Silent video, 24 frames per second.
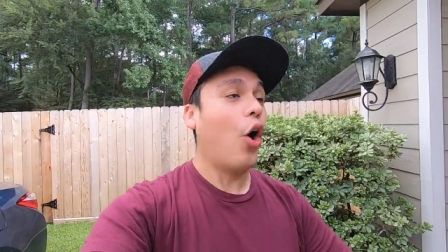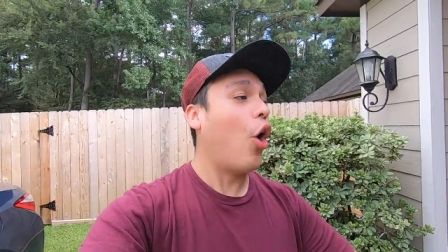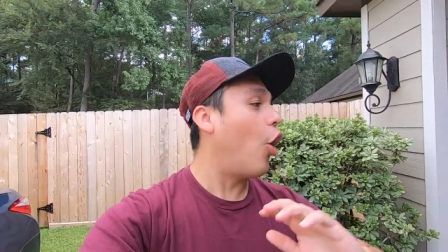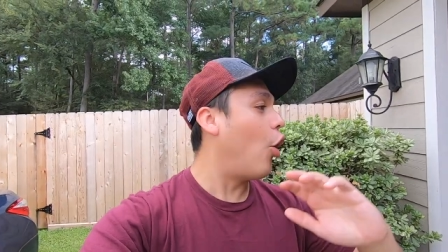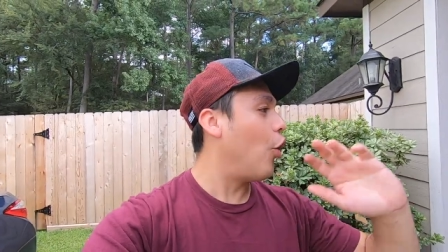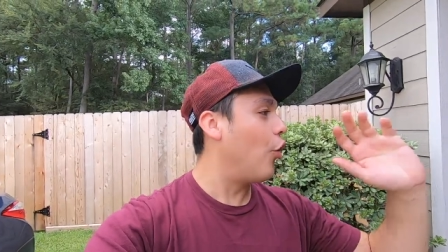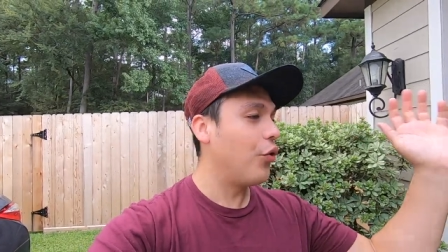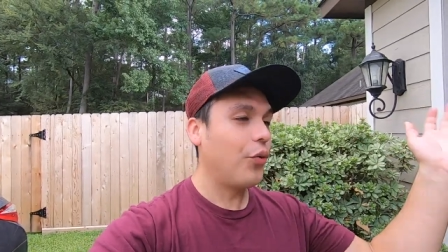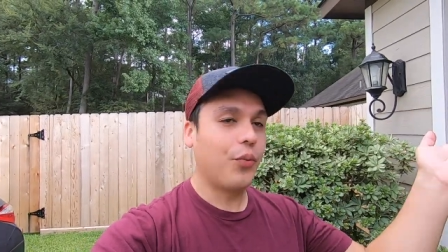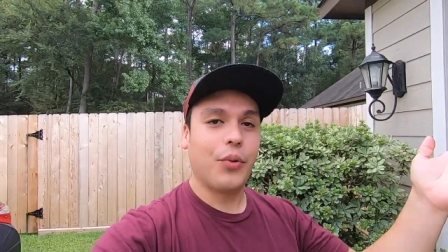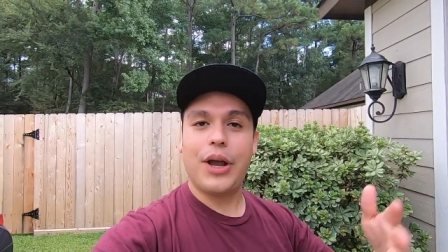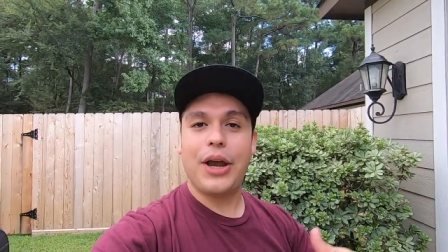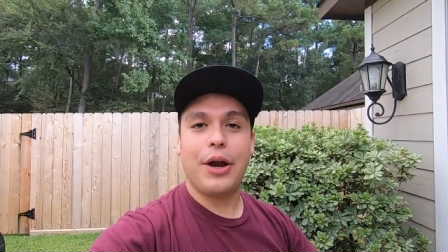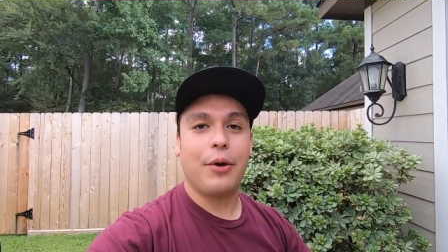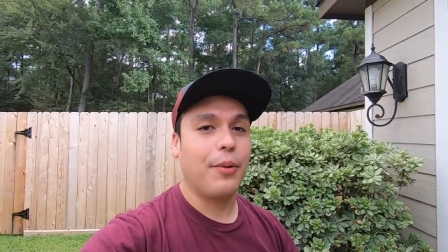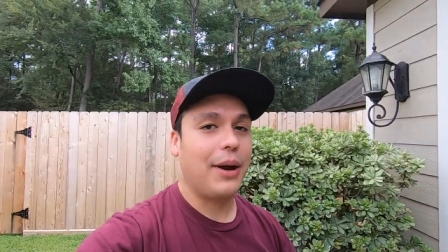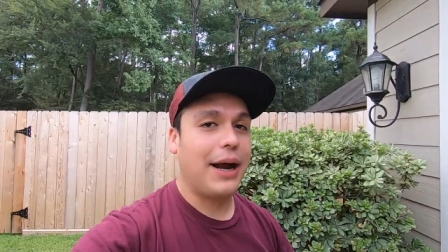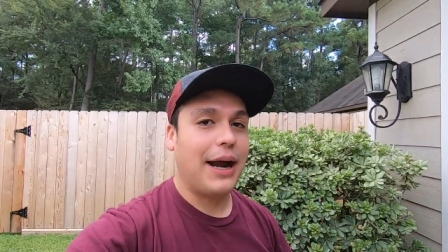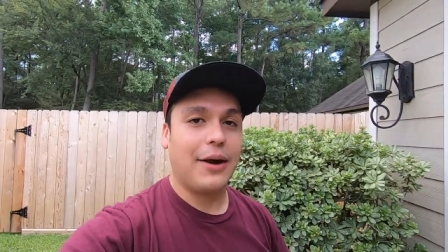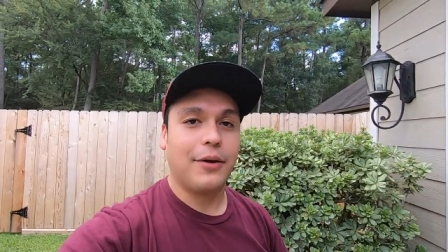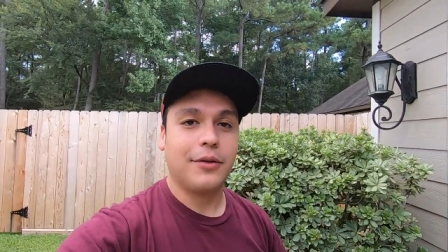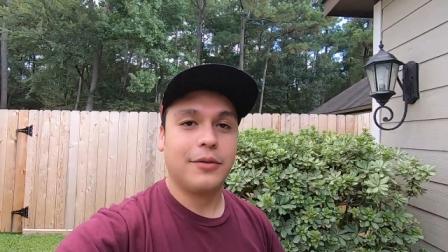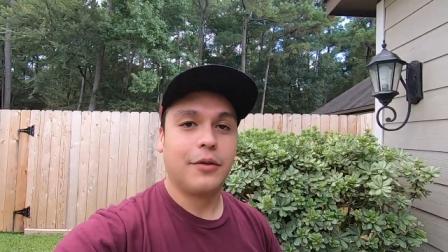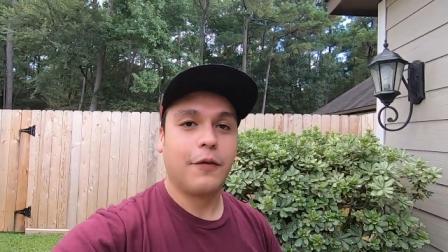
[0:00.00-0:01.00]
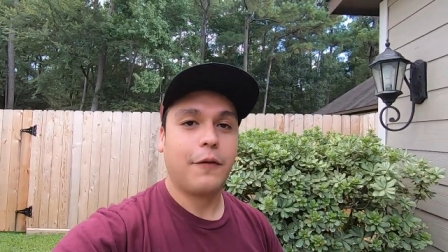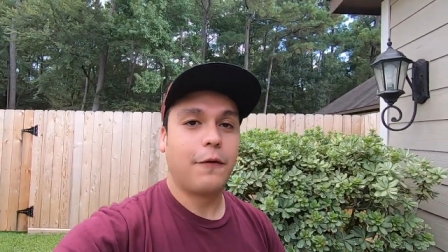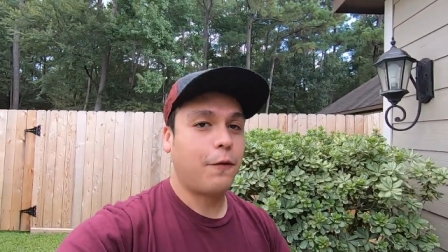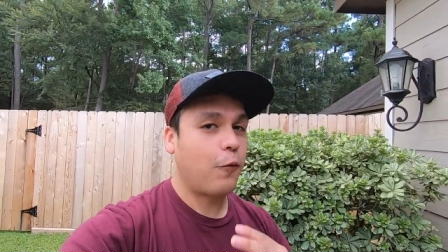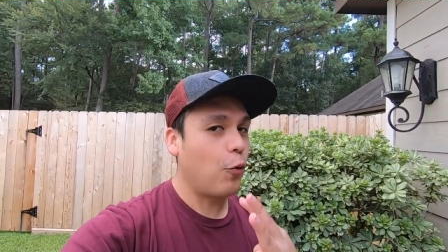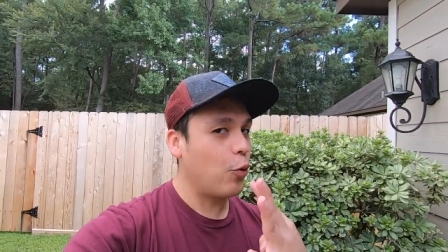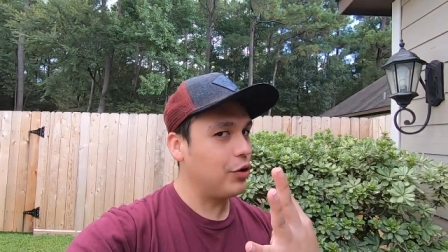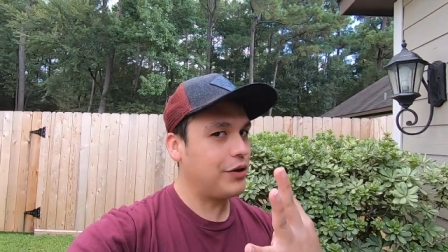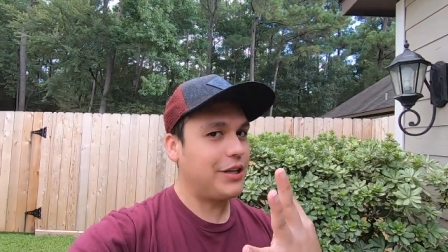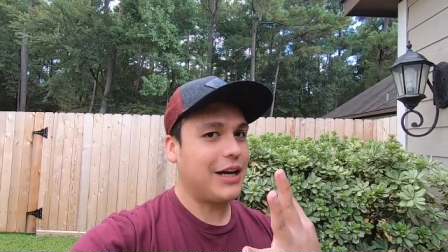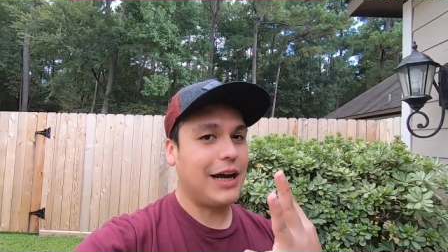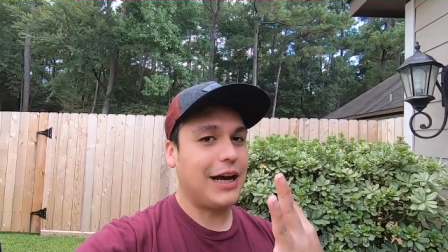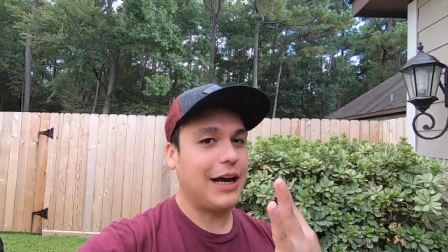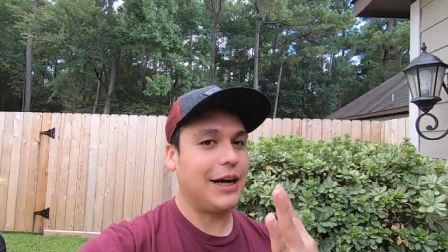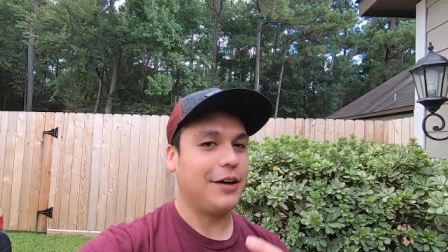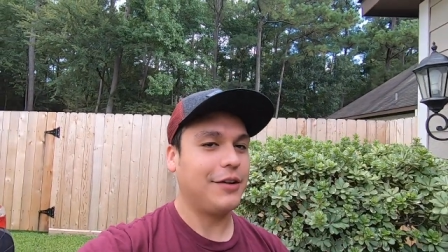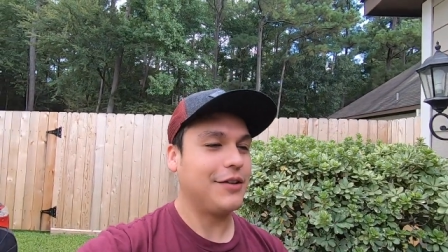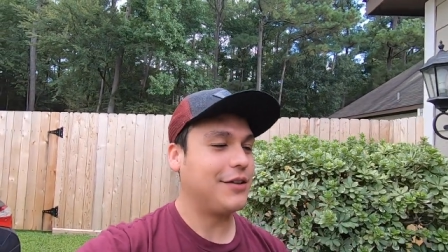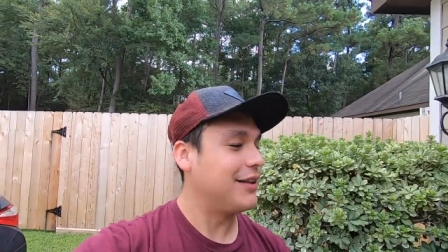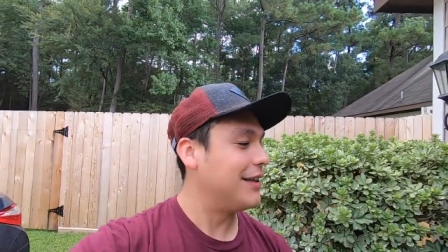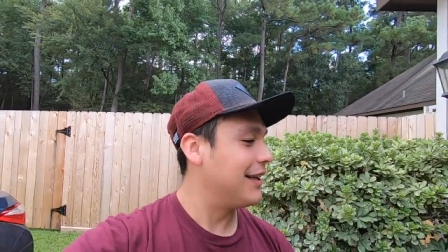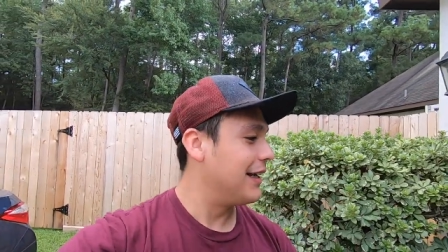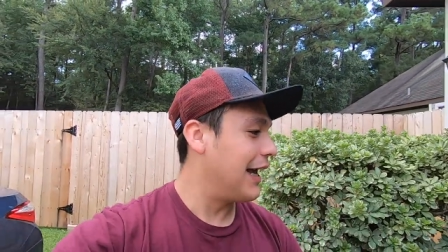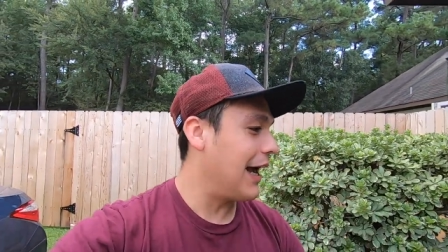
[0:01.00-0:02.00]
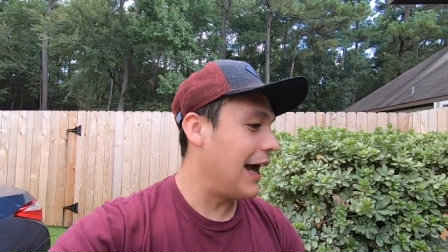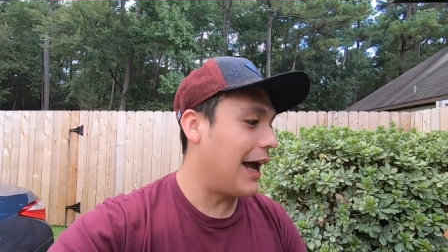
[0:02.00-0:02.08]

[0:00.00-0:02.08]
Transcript: all the way around, four tires.